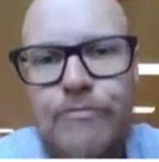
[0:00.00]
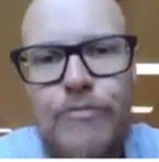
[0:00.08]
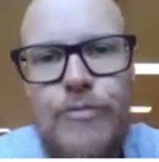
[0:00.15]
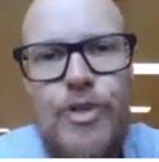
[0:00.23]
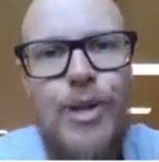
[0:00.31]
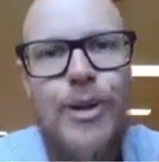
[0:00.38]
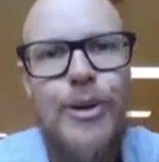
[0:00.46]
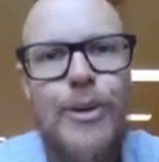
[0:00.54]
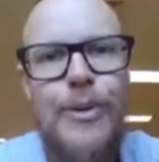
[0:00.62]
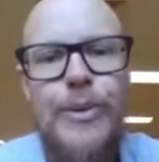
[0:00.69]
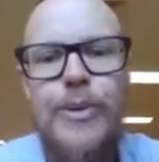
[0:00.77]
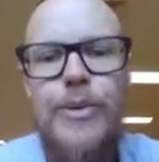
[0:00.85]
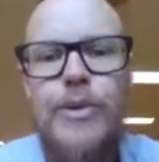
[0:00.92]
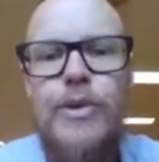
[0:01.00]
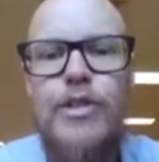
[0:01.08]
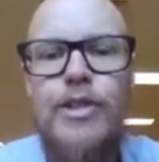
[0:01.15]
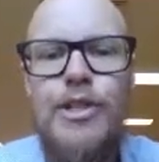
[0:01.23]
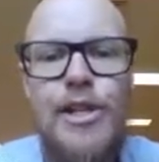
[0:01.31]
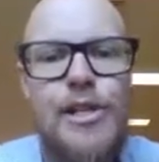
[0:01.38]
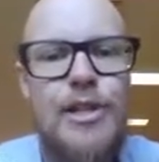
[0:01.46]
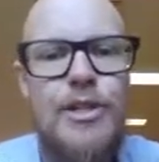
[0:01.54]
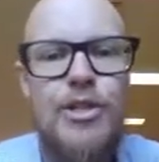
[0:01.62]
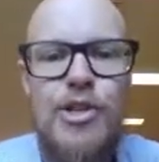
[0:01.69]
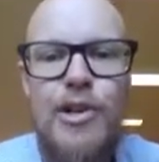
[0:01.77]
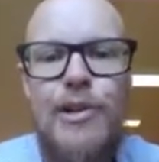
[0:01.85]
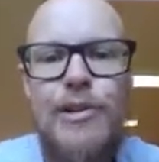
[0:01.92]
So you don't need to
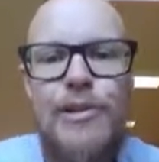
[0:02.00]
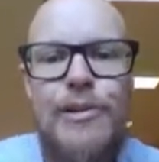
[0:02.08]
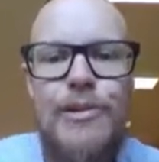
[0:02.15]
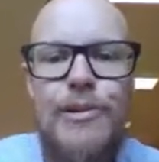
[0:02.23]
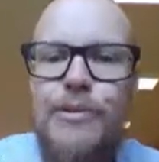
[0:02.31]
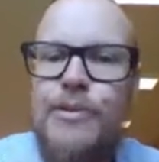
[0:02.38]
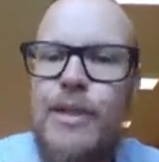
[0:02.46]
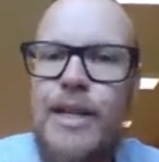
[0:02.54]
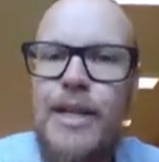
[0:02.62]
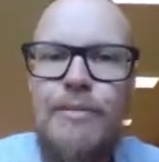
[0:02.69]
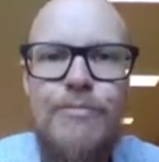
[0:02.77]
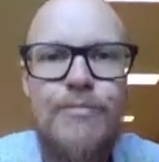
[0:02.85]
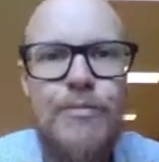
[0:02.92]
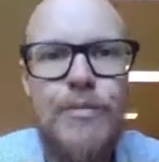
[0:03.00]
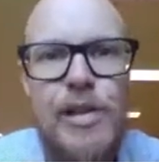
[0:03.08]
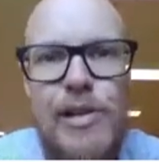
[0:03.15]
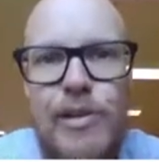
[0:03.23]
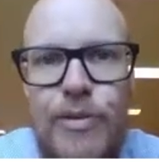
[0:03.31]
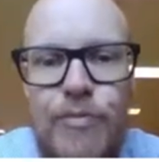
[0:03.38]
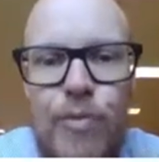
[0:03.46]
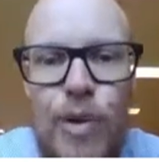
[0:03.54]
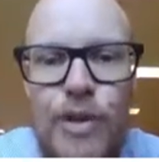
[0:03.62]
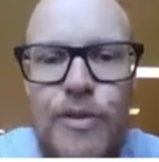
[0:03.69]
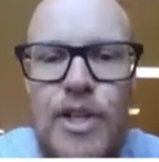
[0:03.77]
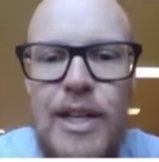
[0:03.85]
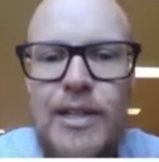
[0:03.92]
show, what
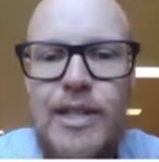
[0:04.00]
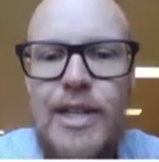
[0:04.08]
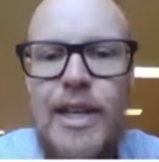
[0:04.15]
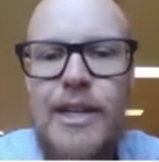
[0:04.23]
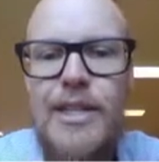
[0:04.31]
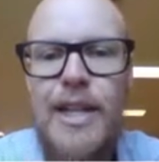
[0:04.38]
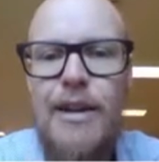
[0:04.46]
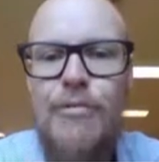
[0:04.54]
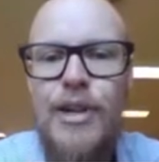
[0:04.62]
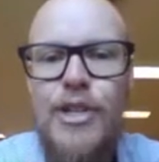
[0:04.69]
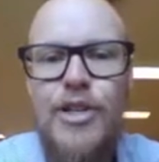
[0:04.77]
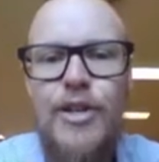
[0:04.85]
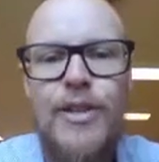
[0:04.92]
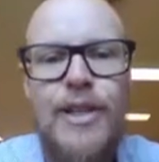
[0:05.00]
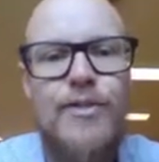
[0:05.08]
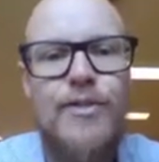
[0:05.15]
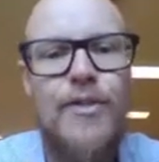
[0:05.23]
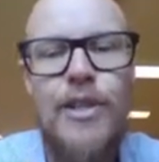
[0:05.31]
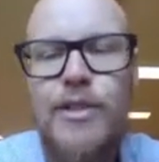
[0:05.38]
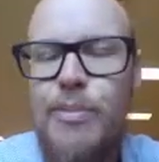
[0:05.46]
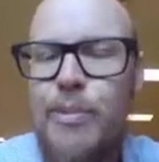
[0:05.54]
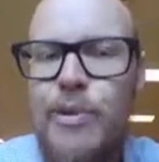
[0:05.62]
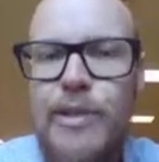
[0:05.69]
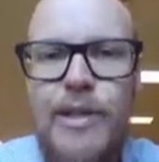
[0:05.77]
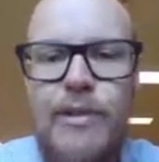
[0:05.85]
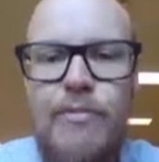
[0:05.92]
you've done to get to that ratio. That's fine to put
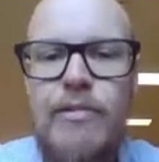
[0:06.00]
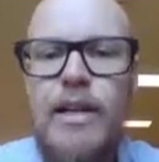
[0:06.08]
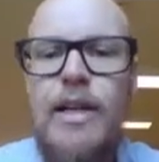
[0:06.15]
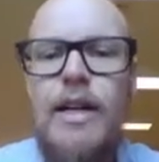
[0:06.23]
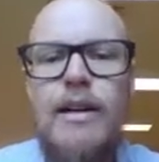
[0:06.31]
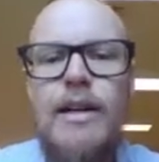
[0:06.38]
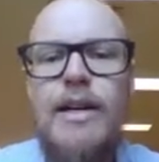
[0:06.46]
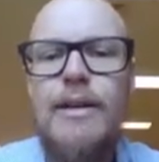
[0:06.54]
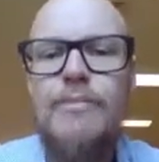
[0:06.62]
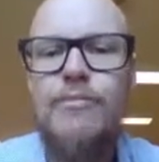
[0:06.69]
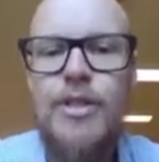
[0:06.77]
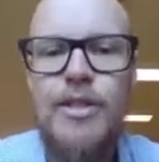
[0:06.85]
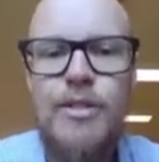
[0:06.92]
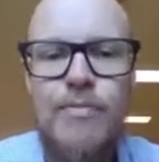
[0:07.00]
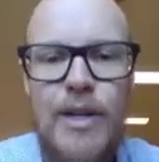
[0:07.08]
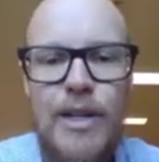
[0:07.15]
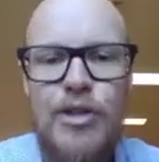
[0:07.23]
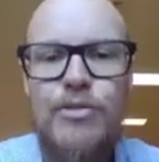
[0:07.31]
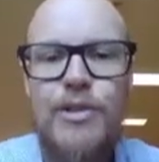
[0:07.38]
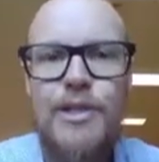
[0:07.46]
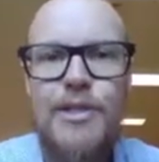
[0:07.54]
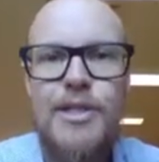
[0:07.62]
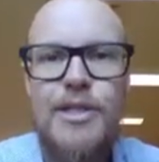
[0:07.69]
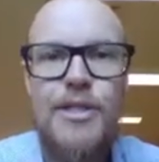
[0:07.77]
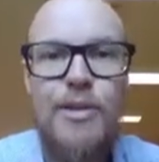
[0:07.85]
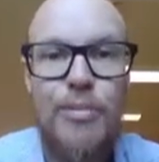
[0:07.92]
it in. Just make sure that it's
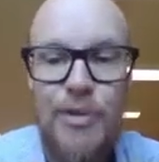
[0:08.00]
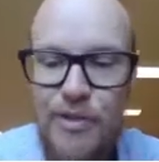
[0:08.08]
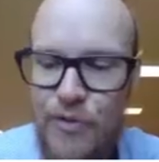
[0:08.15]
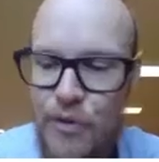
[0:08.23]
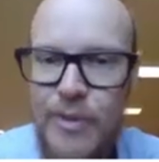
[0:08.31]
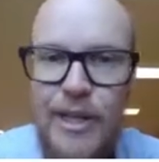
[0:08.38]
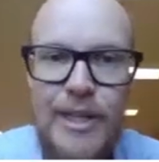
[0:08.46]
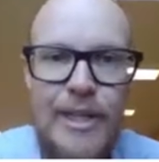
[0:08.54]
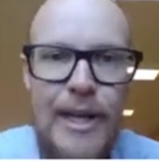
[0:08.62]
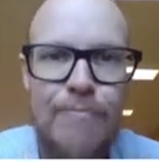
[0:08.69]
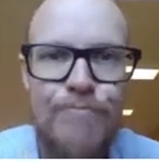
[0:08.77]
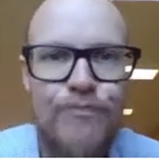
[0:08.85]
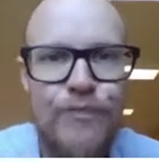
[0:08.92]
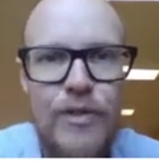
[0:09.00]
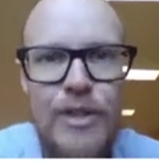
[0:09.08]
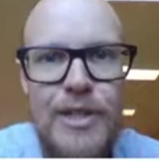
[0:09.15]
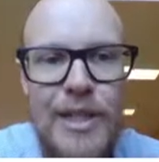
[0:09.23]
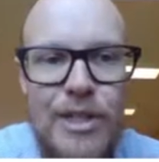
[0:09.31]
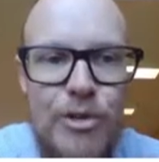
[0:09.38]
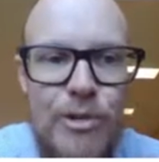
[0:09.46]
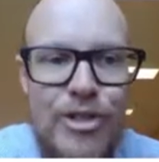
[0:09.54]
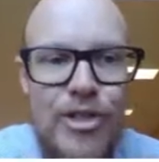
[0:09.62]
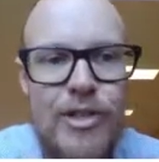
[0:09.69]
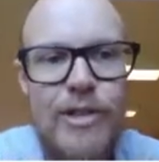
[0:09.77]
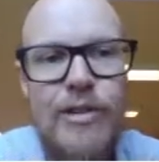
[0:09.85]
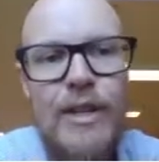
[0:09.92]
in simplest form like that. Next
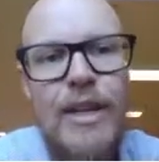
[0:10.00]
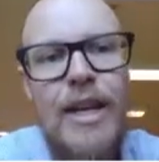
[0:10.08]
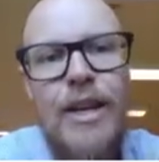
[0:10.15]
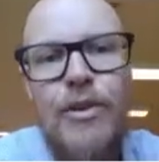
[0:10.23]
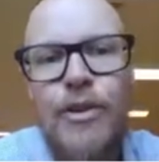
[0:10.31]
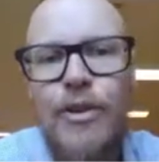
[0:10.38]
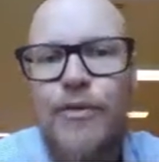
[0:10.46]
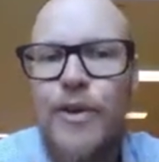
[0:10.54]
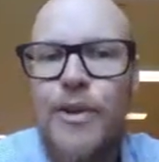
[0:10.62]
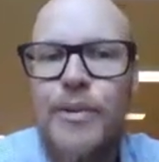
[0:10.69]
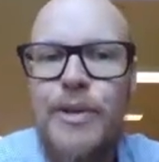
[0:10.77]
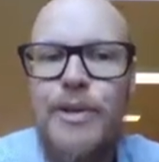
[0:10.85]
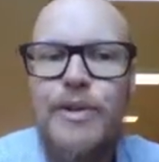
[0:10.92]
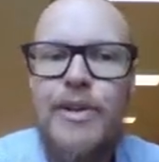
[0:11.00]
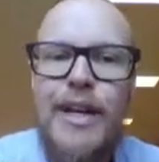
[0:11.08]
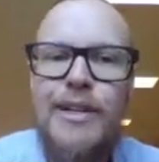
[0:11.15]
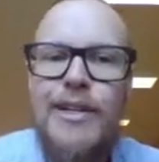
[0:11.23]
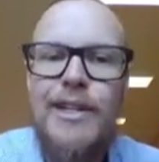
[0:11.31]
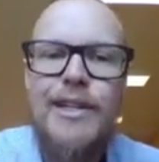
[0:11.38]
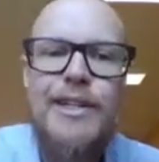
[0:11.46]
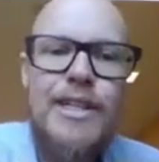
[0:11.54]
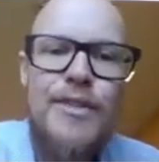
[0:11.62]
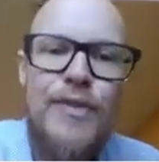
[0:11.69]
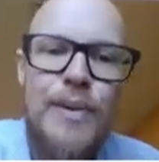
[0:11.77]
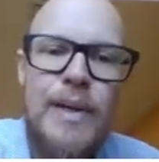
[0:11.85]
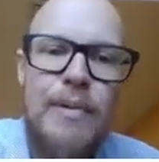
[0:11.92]
question, got to calculate these
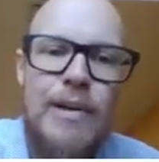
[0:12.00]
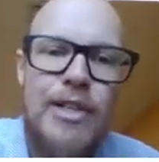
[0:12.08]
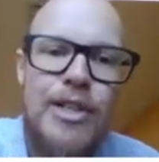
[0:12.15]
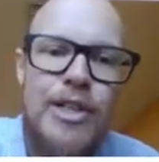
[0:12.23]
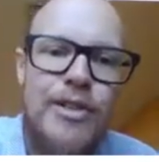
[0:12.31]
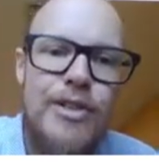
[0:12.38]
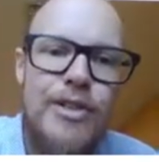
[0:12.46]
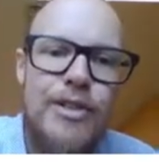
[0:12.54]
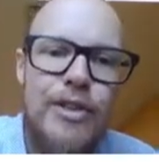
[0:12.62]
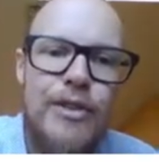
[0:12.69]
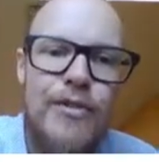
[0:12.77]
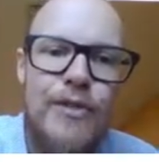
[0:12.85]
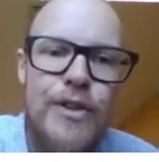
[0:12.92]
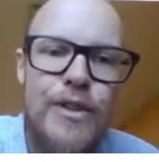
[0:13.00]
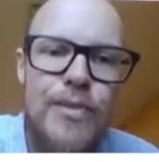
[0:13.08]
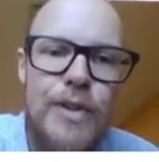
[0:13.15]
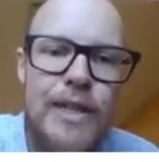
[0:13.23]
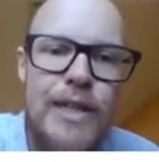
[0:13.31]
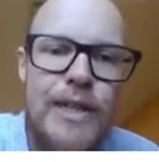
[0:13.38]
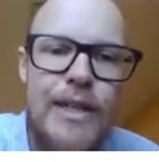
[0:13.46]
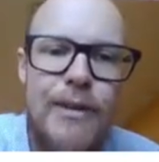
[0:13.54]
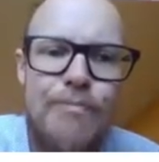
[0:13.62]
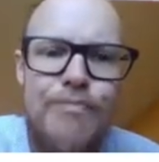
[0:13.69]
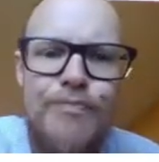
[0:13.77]
following ratios. So first one here,